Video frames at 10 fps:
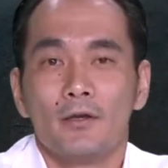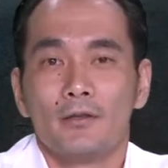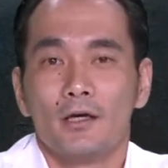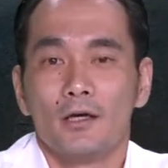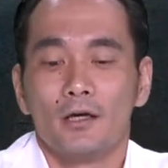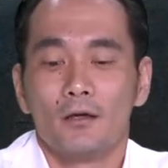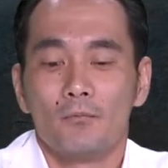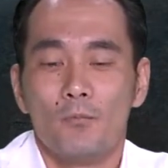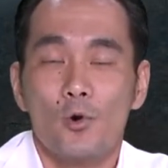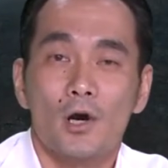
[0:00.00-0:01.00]
the
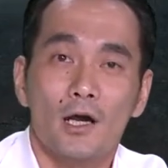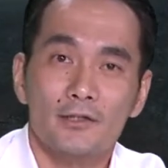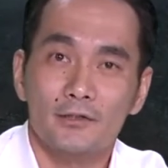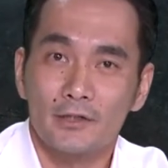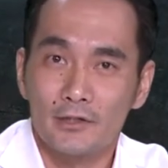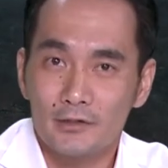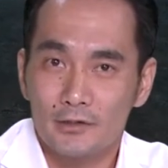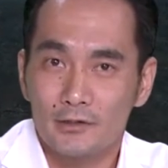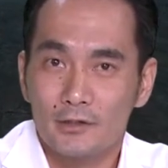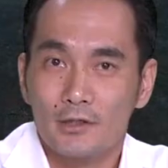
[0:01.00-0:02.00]
more
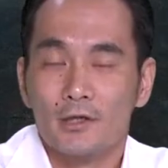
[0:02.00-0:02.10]
oxidation,